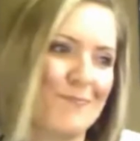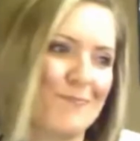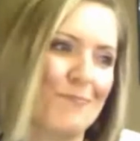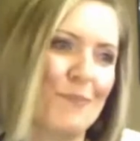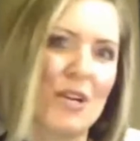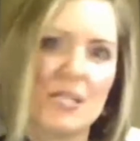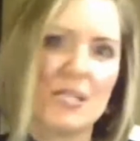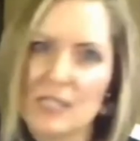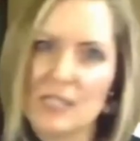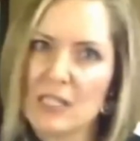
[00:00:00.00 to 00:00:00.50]

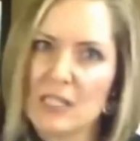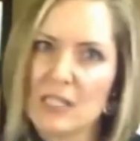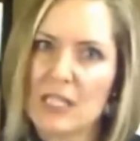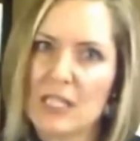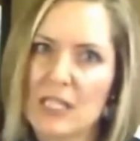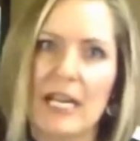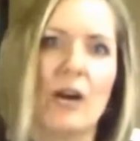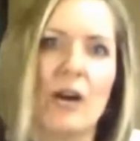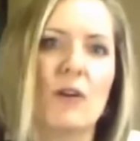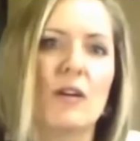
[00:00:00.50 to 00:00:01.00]
muscling
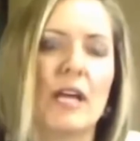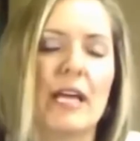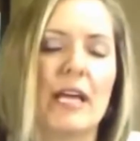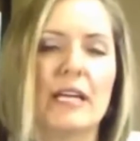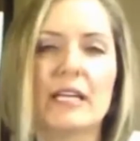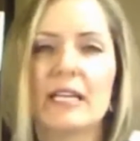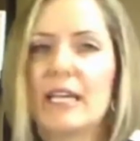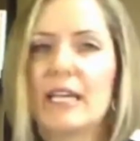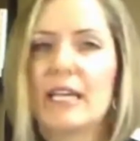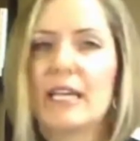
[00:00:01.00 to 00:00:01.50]
it out
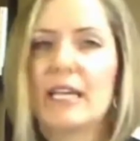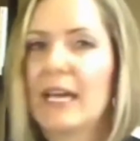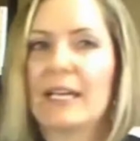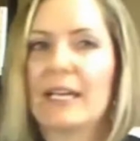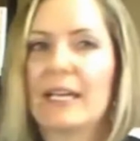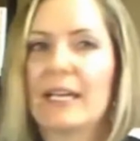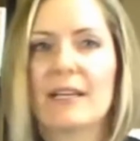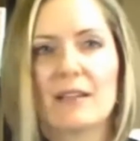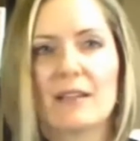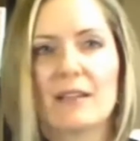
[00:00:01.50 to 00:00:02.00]
and
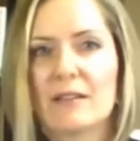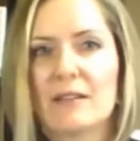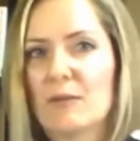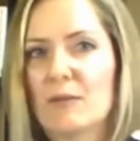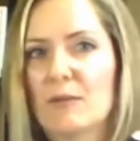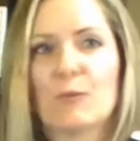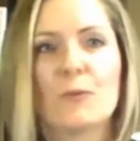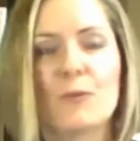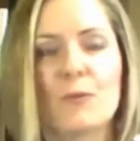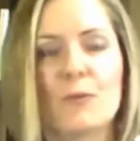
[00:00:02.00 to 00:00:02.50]
getting
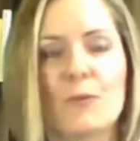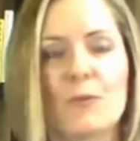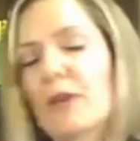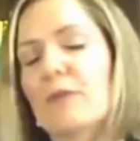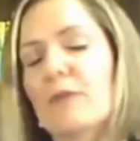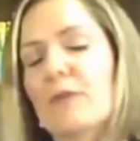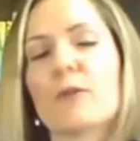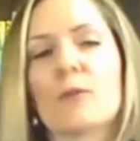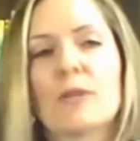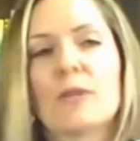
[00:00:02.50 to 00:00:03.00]

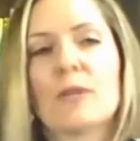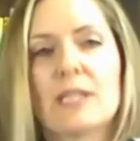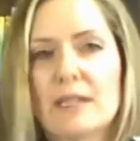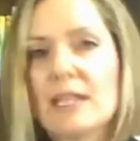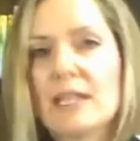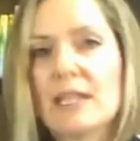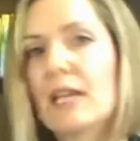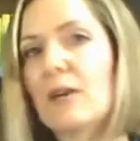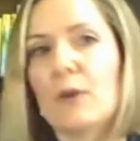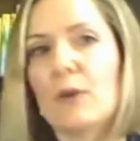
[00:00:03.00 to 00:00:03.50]
wherever we
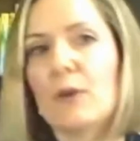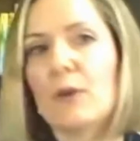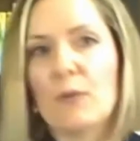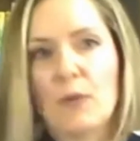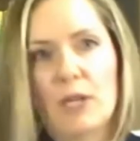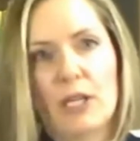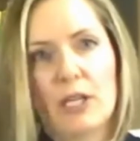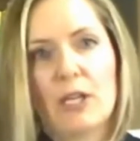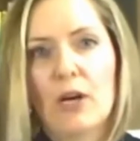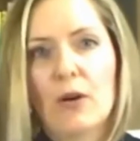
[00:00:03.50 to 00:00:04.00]
think we
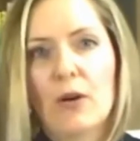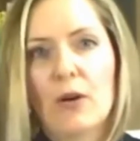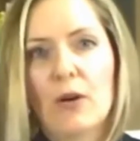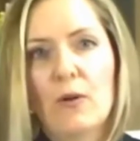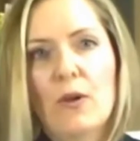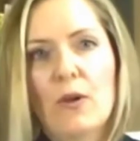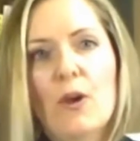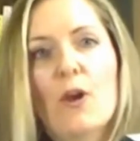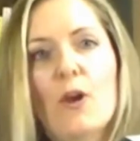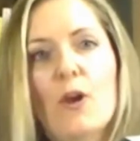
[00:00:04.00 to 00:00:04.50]
want to
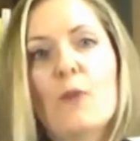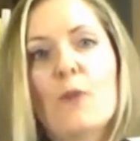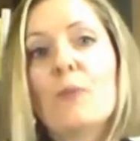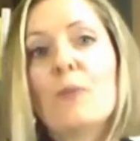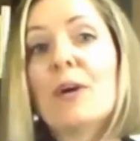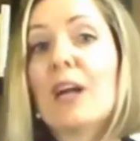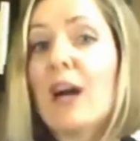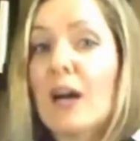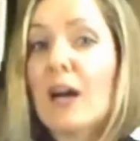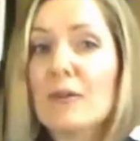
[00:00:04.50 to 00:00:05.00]
go.
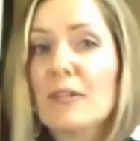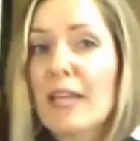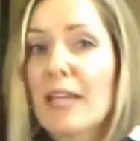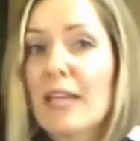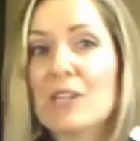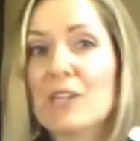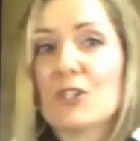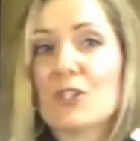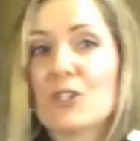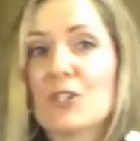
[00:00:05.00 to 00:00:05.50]
But often
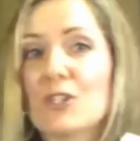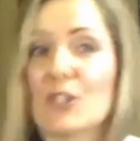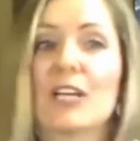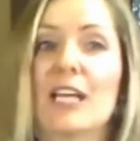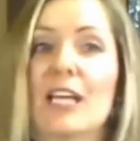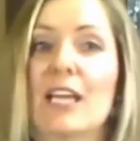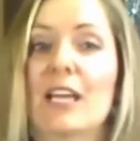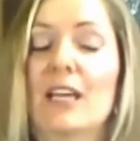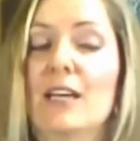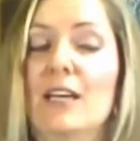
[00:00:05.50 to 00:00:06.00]
that
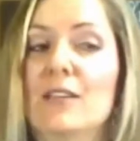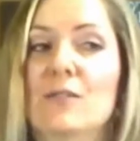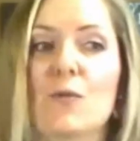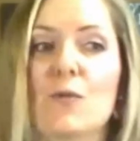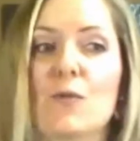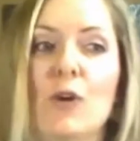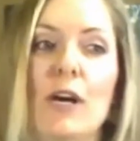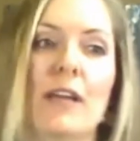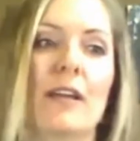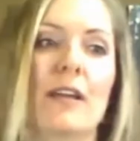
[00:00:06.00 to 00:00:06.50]
journey is
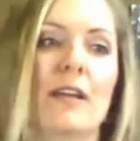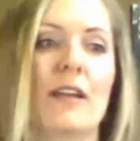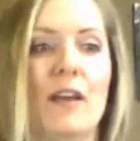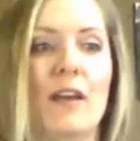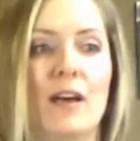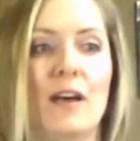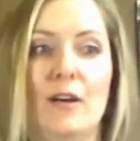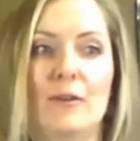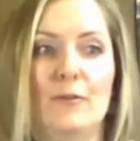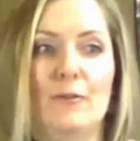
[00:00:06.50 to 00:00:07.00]
one
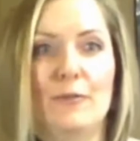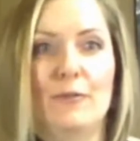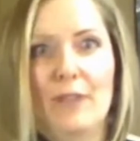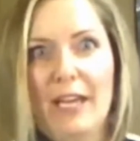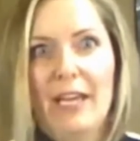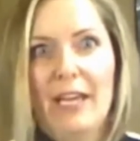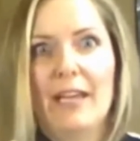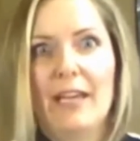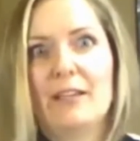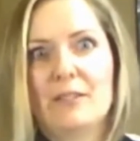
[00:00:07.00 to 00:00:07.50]
of
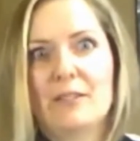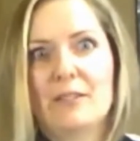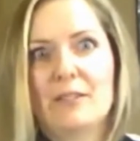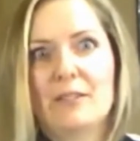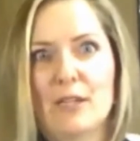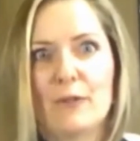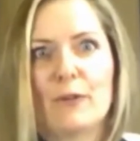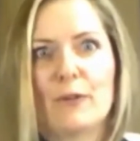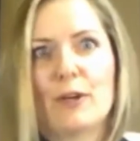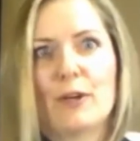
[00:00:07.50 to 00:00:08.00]
A,
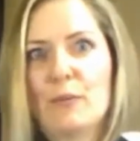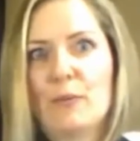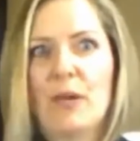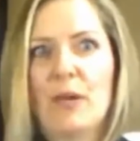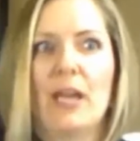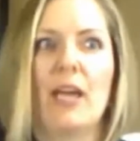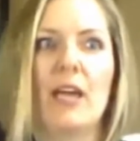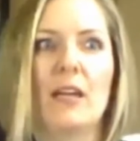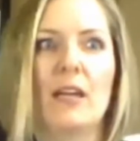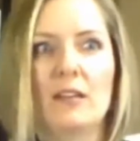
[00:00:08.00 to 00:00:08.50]
suffering,
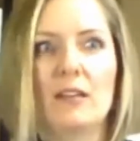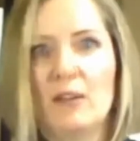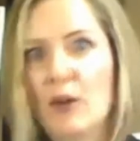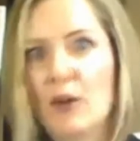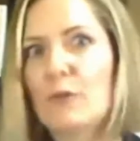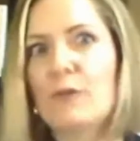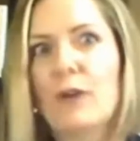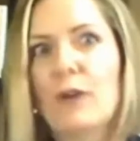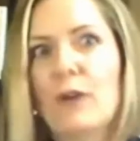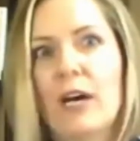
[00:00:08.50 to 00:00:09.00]
pain,
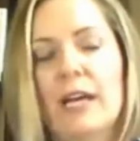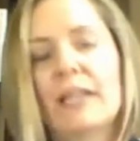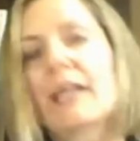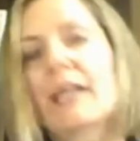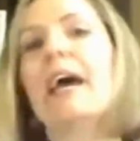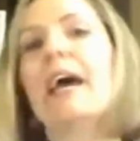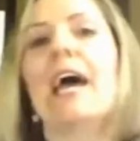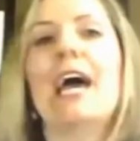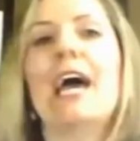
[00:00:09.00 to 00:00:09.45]
no fun,